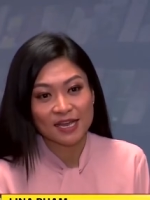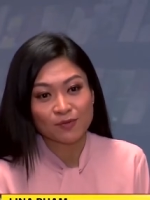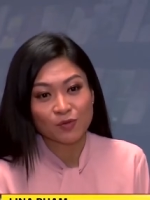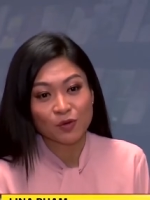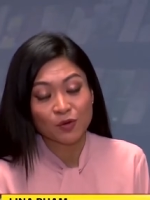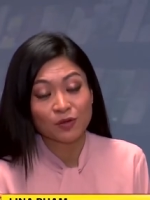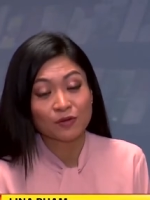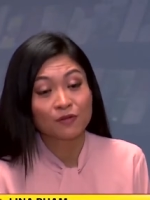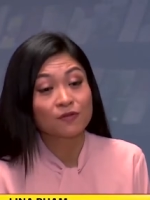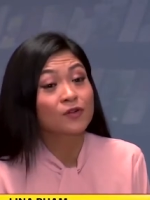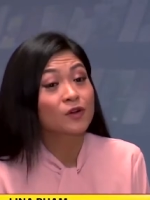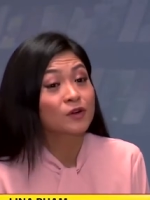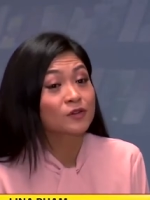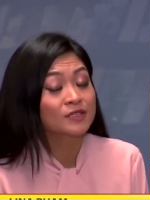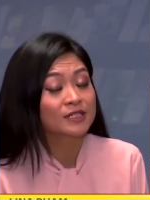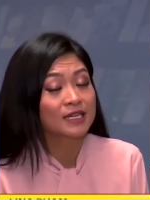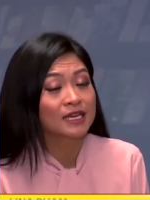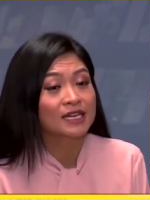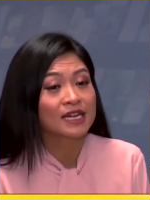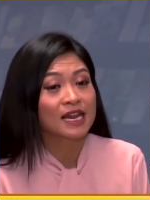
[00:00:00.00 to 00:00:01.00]
April the
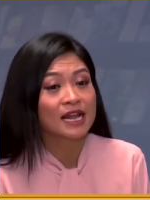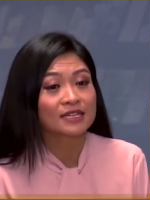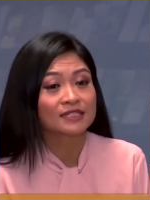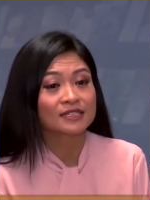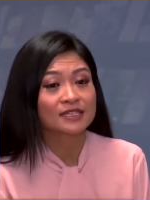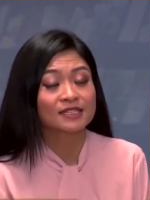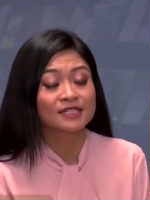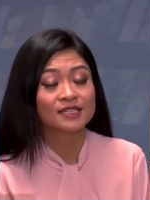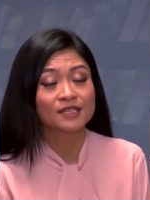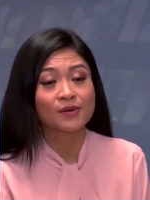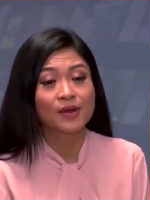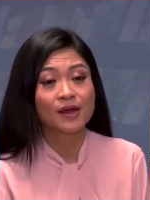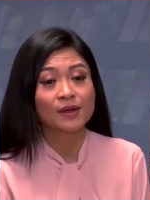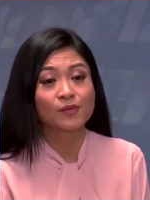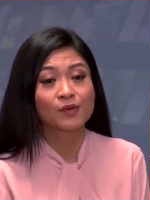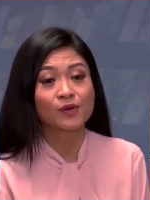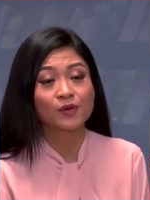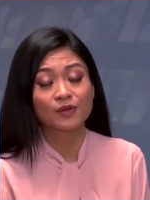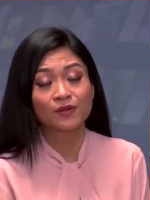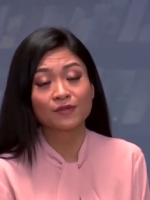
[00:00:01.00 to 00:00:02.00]
1st and lasts until
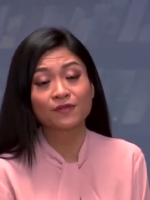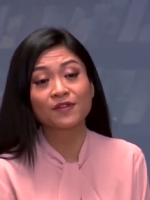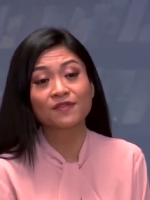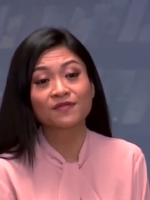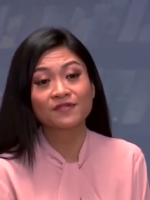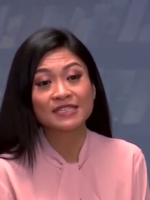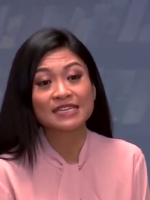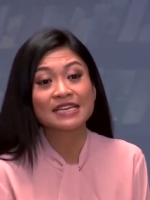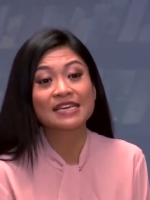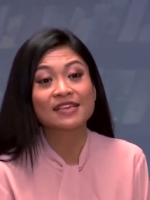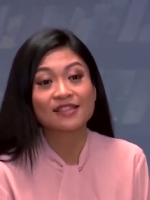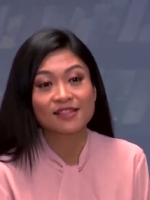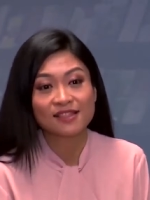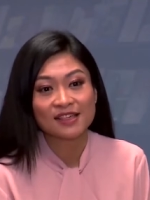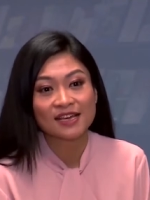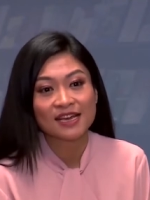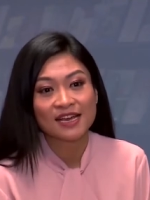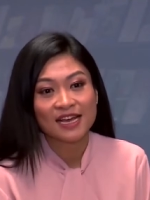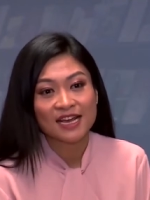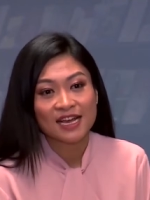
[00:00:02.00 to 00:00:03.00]
April the
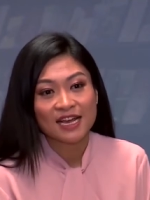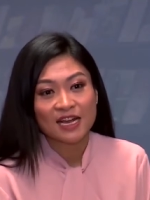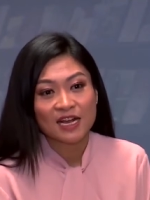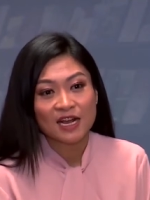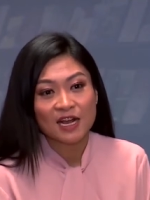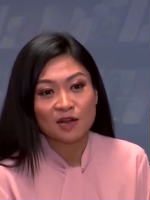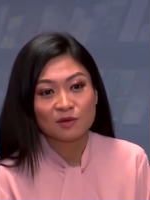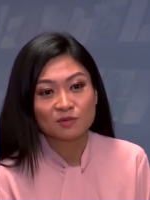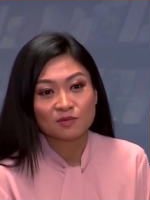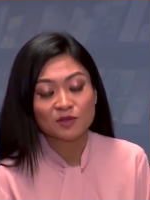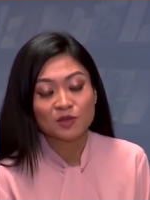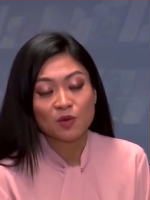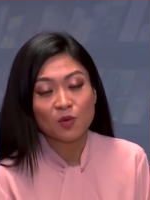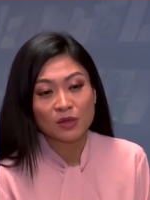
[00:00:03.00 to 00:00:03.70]
15th.